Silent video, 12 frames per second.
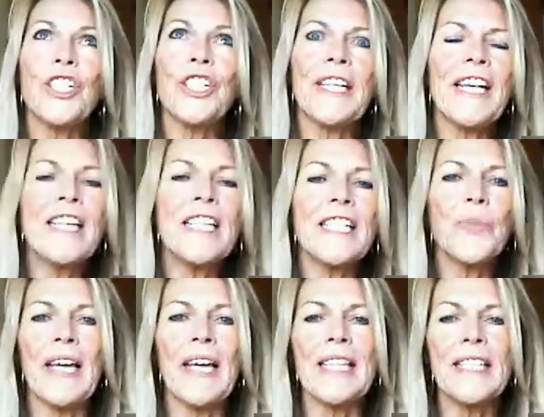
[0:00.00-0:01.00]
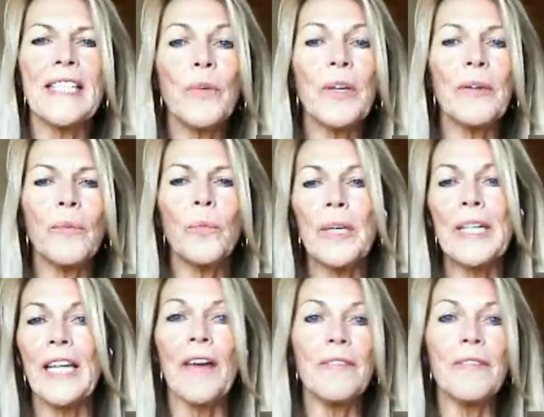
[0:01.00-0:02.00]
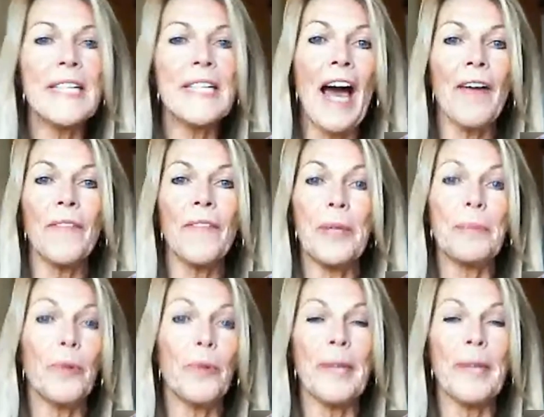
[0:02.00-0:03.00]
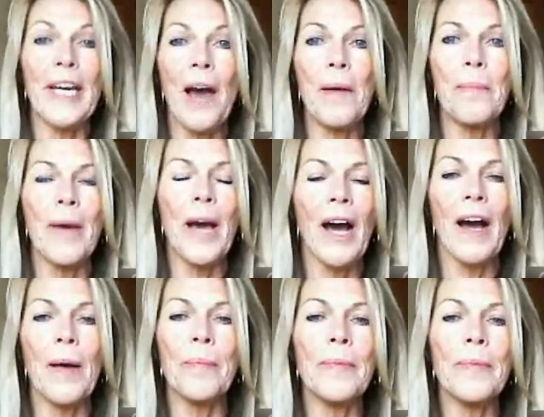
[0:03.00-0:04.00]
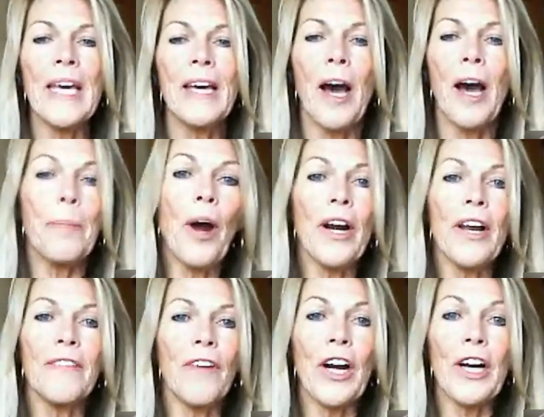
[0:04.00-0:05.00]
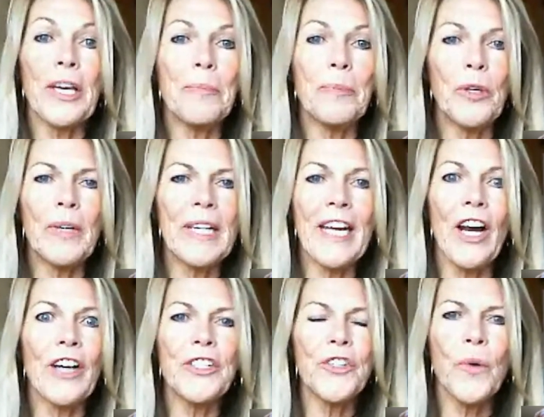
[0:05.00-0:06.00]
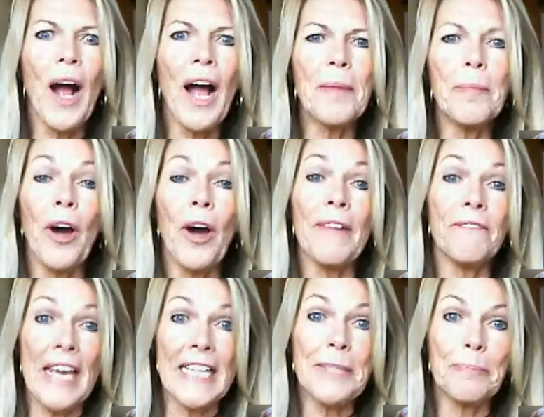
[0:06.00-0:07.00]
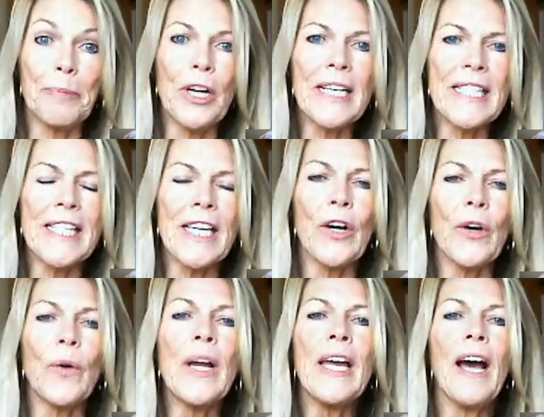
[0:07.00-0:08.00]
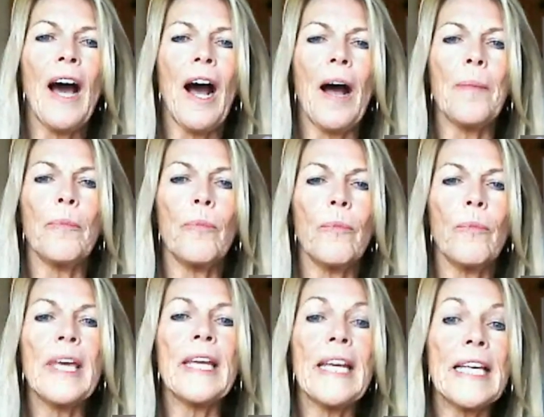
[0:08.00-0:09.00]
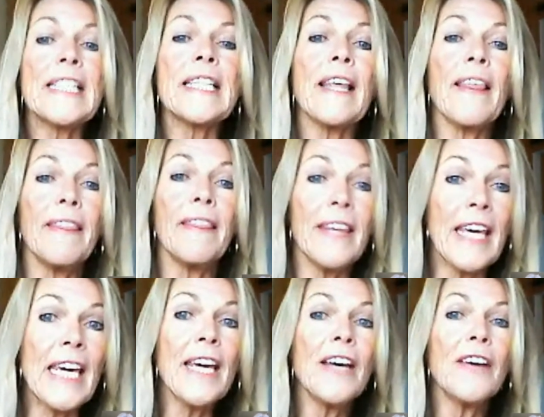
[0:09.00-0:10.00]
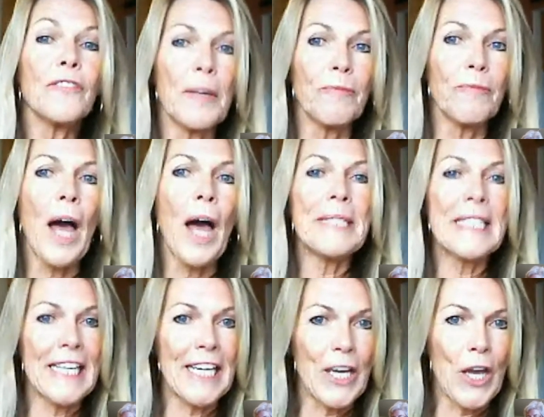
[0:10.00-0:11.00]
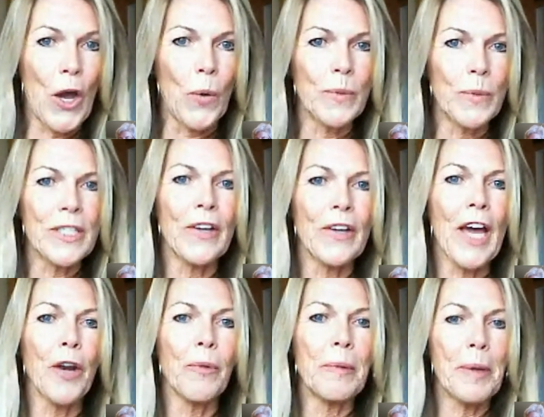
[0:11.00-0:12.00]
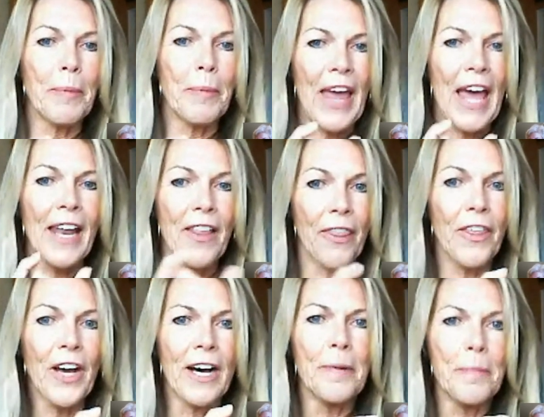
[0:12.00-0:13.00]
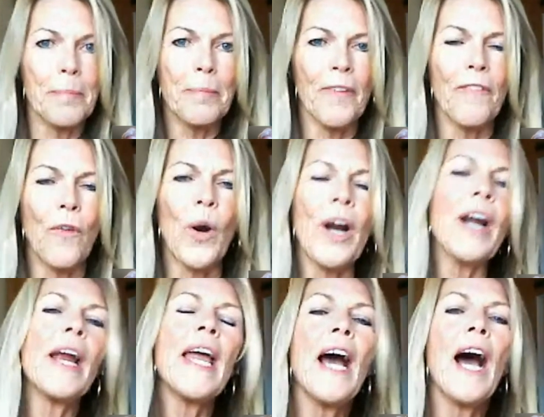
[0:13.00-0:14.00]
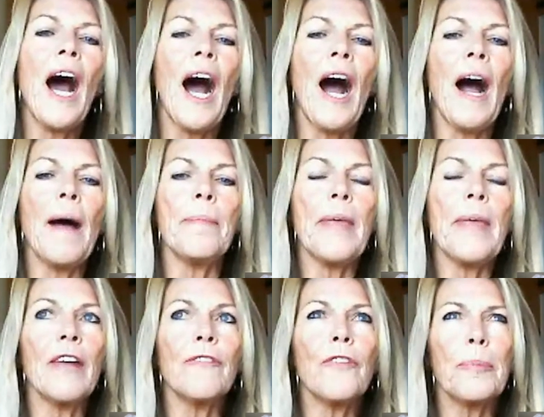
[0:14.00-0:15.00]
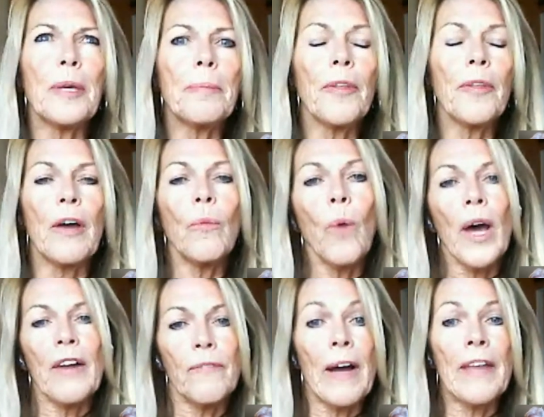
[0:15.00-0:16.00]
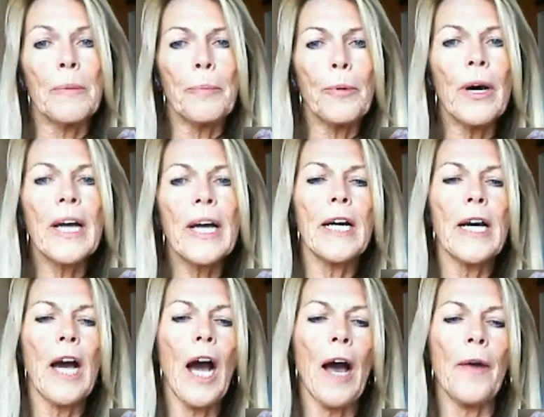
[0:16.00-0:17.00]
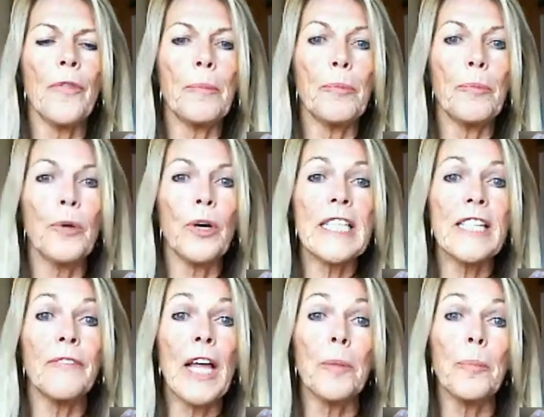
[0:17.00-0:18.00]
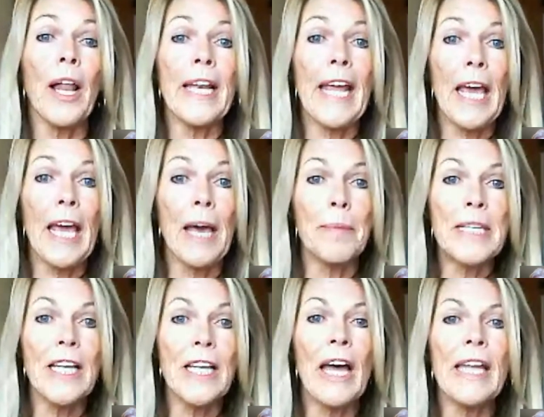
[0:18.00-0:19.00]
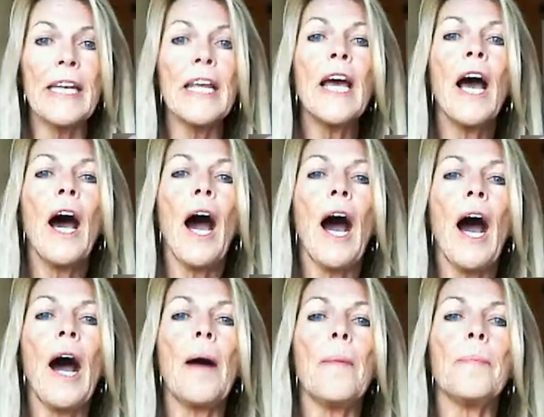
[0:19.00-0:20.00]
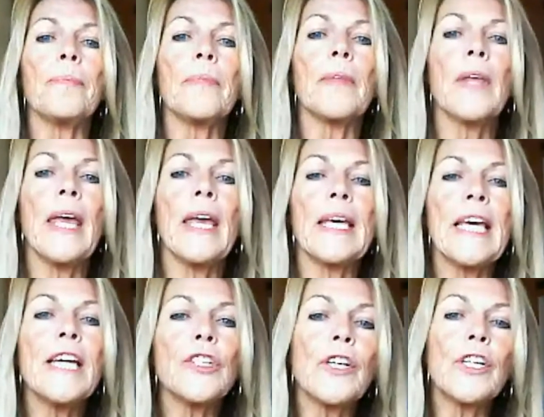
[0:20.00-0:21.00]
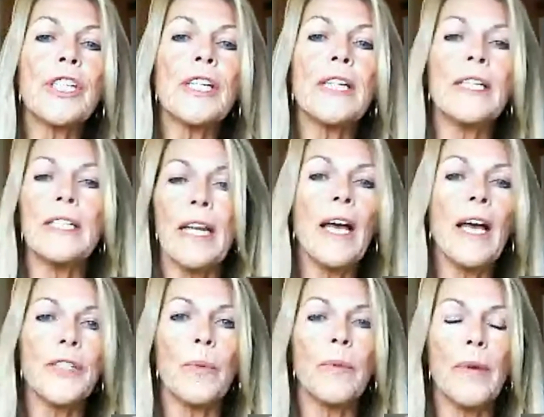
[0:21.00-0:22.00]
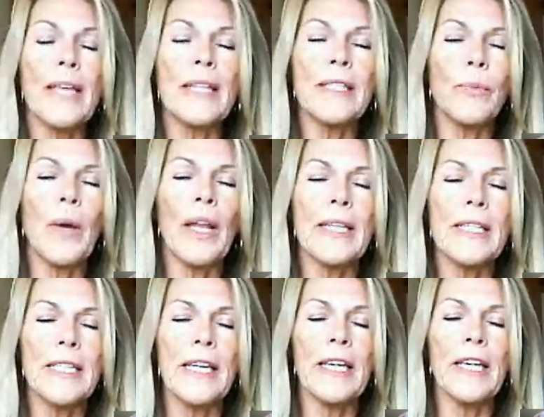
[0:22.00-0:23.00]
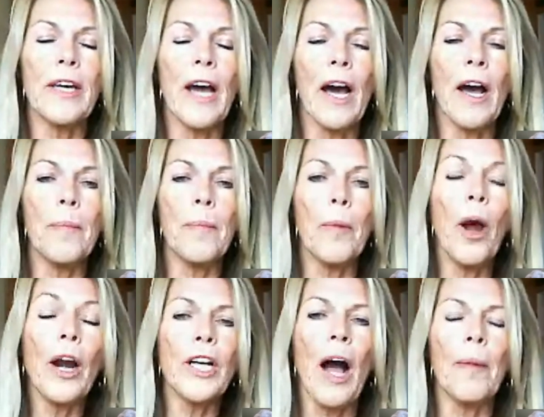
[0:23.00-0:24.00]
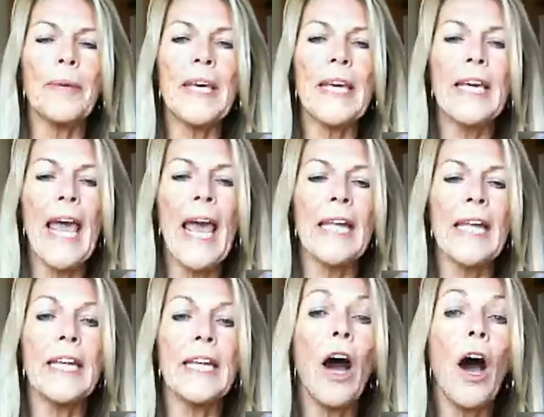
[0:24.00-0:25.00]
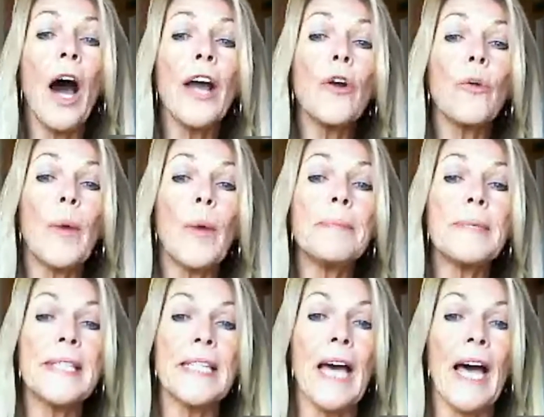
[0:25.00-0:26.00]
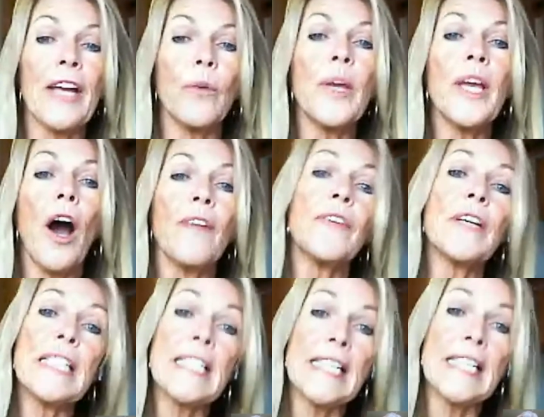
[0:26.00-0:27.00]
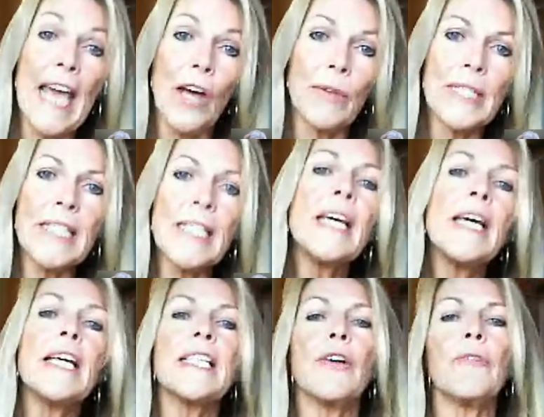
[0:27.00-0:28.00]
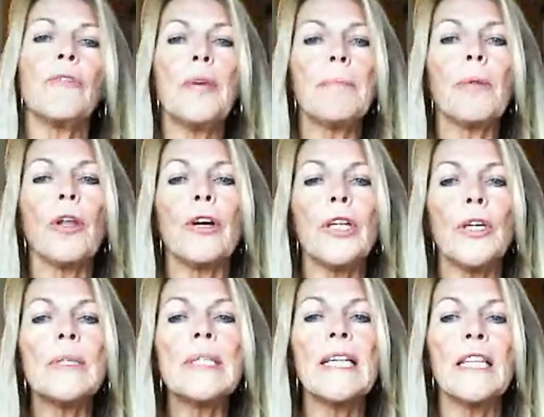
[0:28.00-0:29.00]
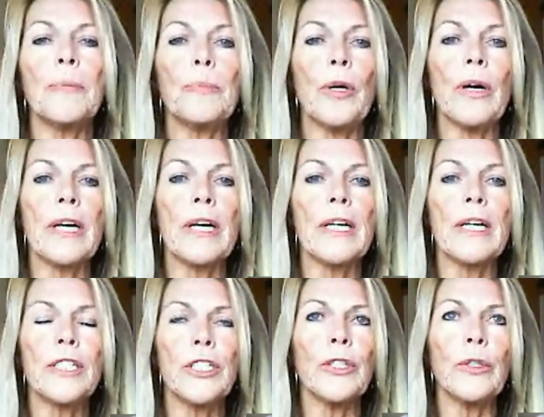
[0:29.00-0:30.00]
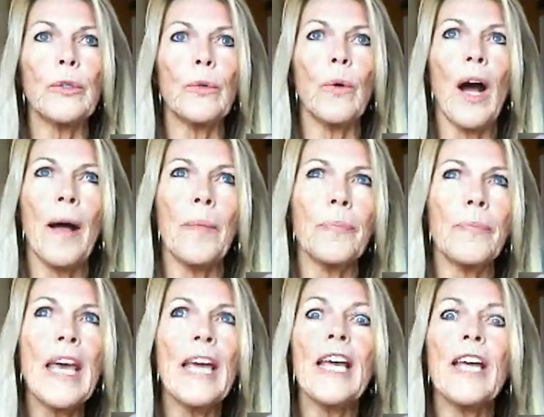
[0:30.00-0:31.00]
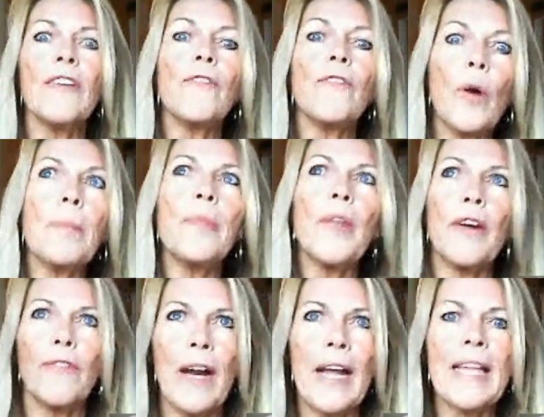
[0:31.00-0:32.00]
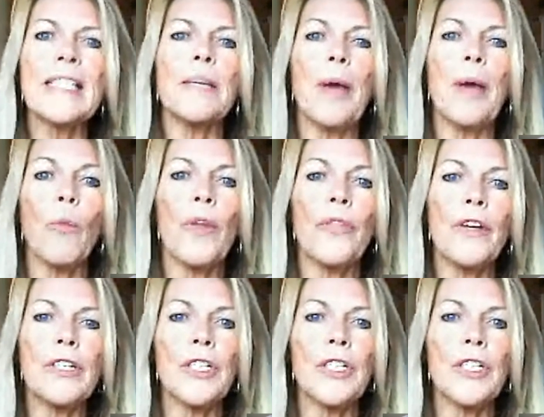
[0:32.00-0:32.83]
to get in touch with us, we would love to have people become a part of our community, our tribe on Facebook. So it is the Flip Flop CEO, so you got to remember that the before. And for people that want to find the book is available on Amazon, Kindle version as well as the hard copy, and on our website we offer discounts. So if people are using the book to inform their friends about what they're